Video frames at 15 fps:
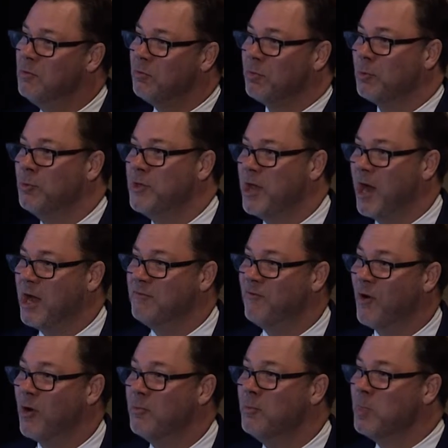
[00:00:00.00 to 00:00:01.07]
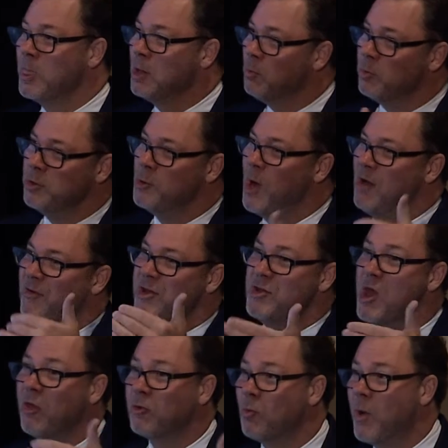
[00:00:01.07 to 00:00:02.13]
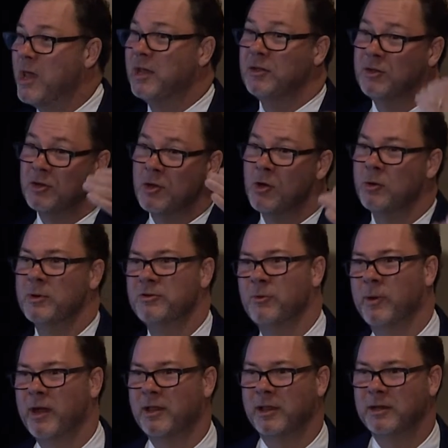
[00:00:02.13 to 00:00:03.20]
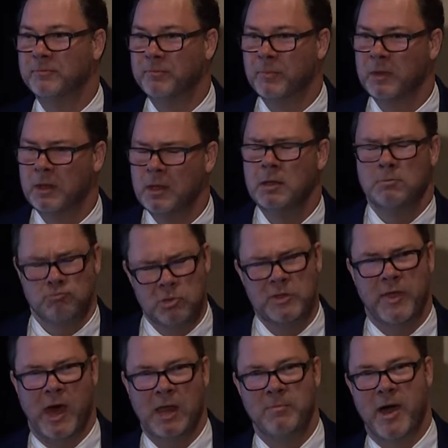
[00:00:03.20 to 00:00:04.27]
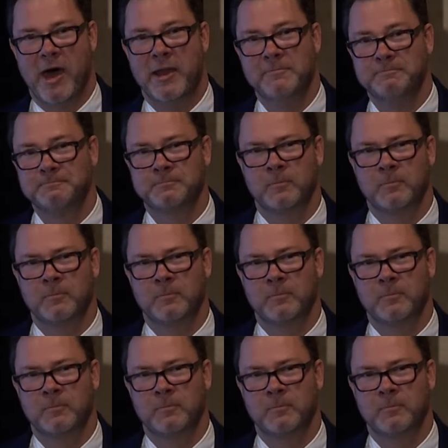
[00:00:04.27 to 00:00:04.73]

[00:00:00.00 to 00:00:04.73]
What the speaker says: through the iPhone when you have another way to go to it directly. He thought about it.